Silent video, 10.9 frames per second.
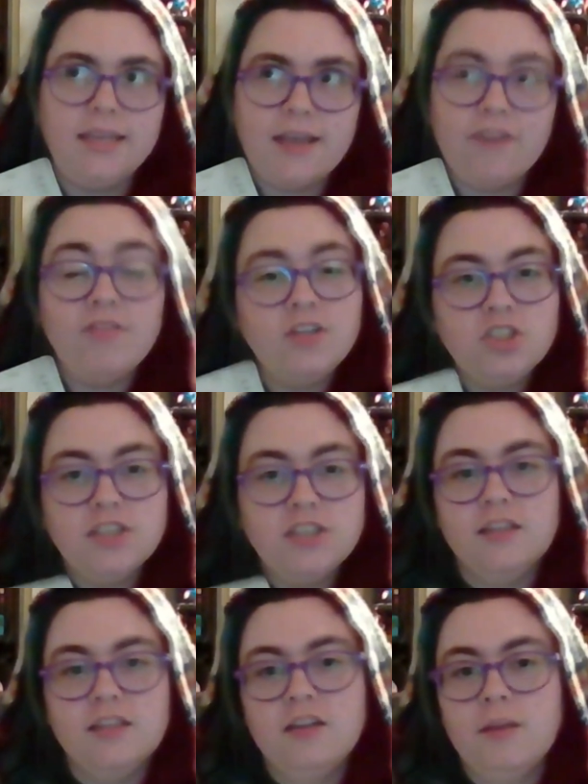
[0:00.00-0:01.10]
Eventually,
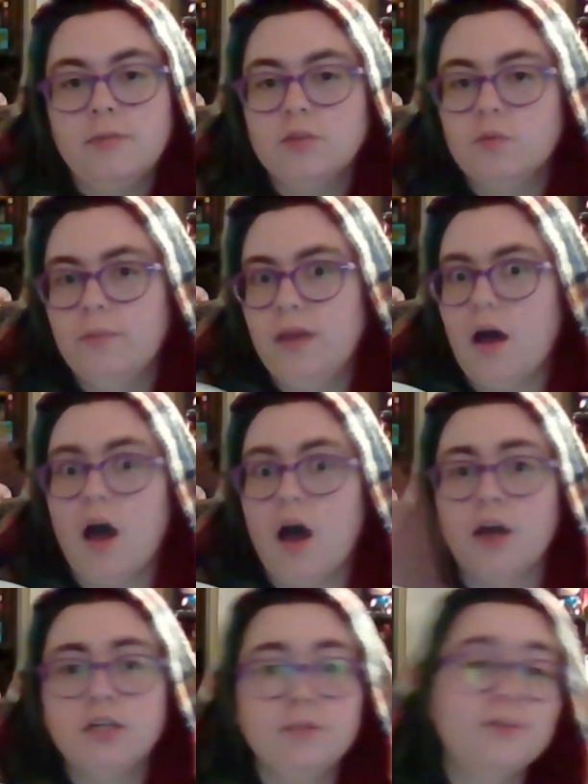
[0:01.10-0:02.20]
the numbers will be
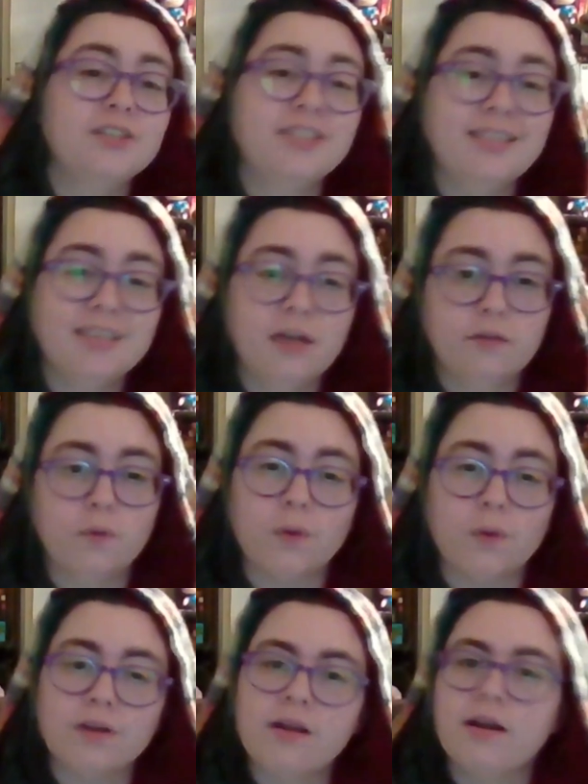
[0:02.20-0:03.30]
100% out of
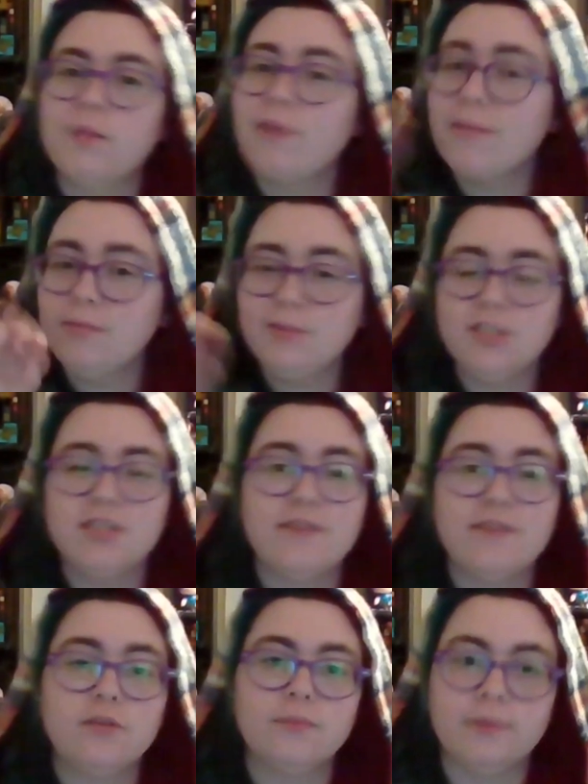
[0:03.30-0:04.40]
order, and I'll probably just have
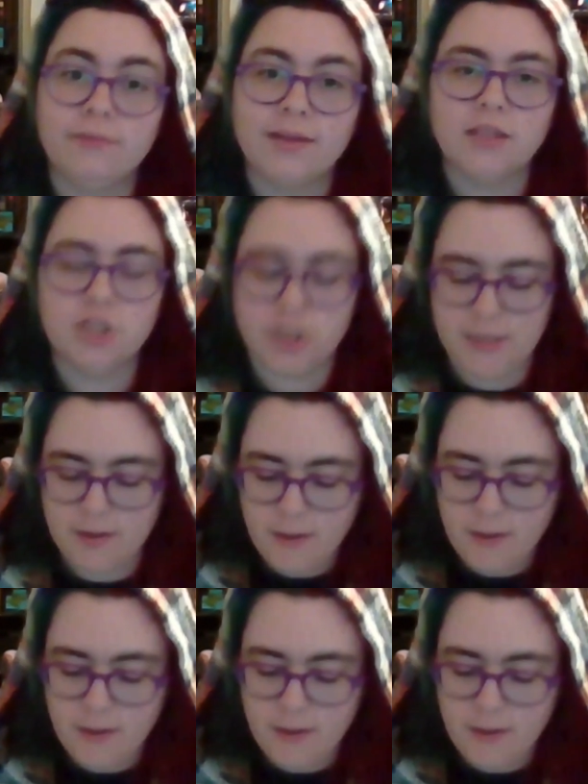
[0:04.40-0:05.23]
to rewrite the sheet.